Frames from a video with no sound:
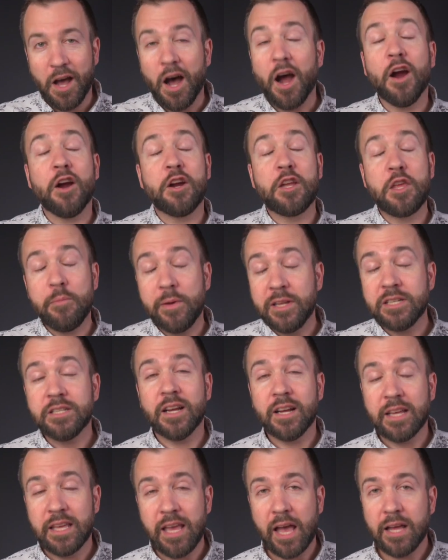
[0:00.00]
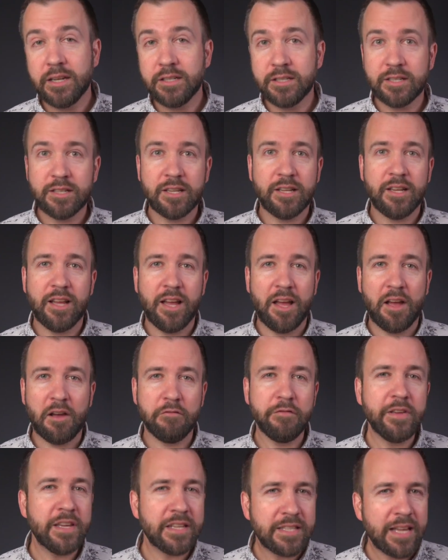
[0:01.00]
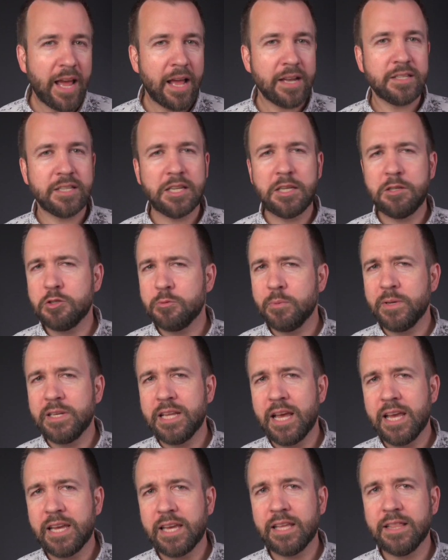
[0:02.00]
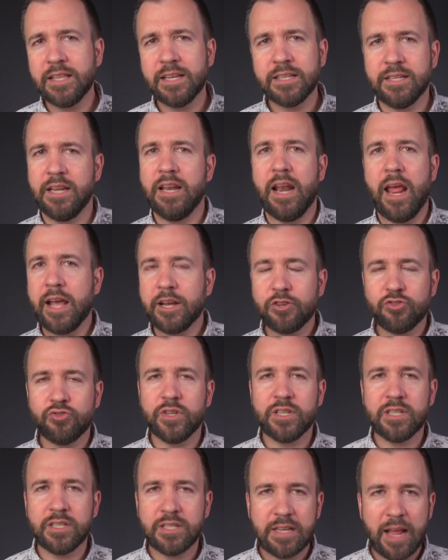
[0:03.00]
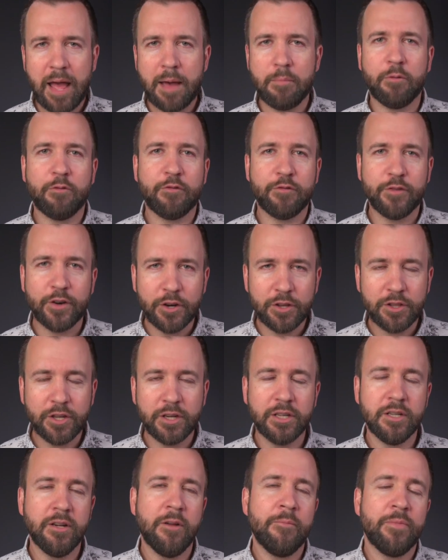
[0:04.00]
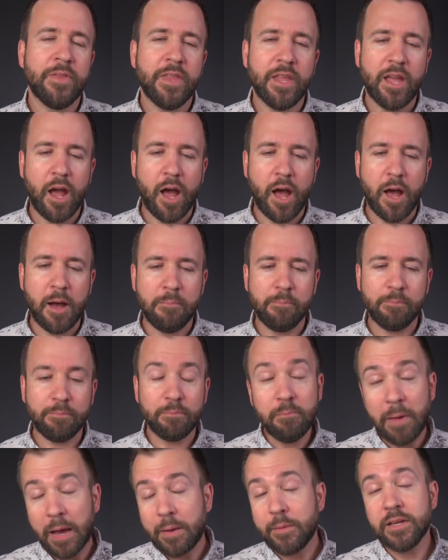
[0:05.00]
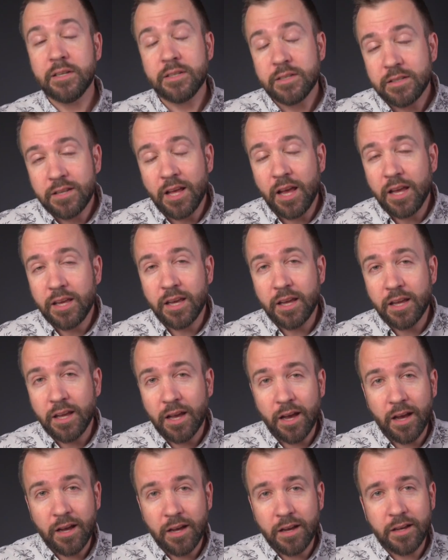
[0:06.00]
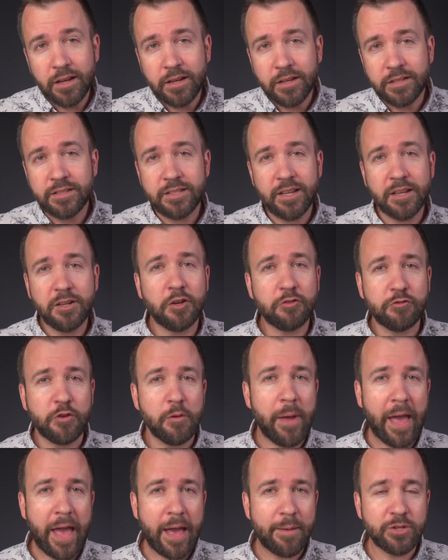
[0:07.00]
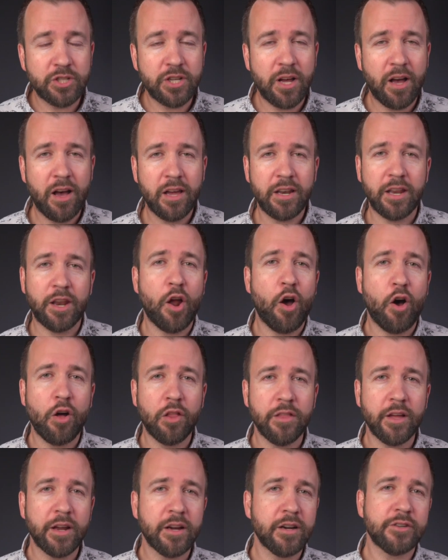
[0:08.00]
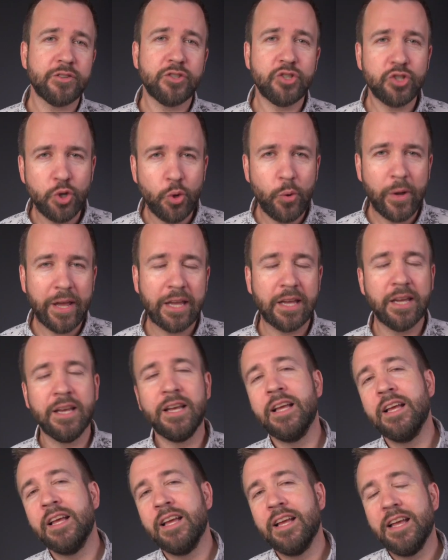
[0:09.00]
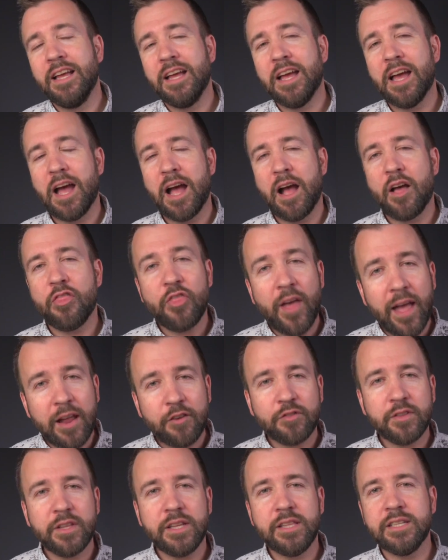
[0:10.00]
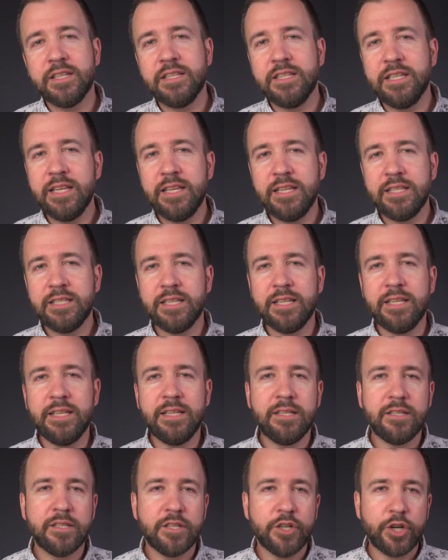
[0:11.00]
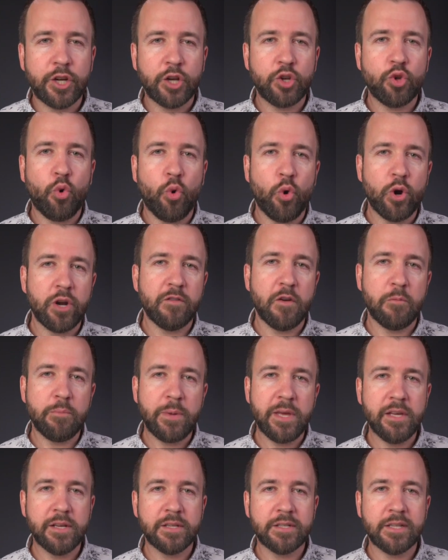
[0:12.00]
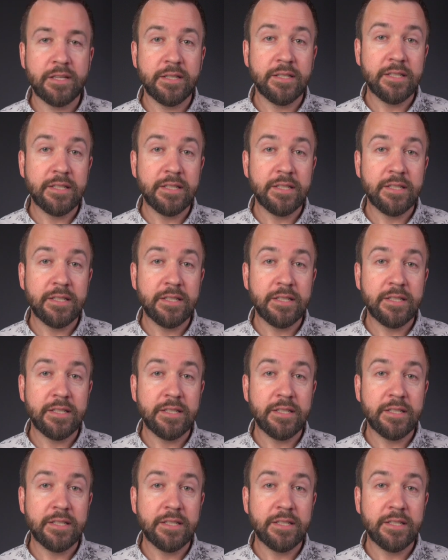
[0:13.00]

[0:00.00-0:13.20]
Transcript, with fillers: arguments against. Viasat seems to be taking this an extra step further, maybe taking a signal from Amazon and all their suing. Thankfully, the DC Circuit Court of Appeals has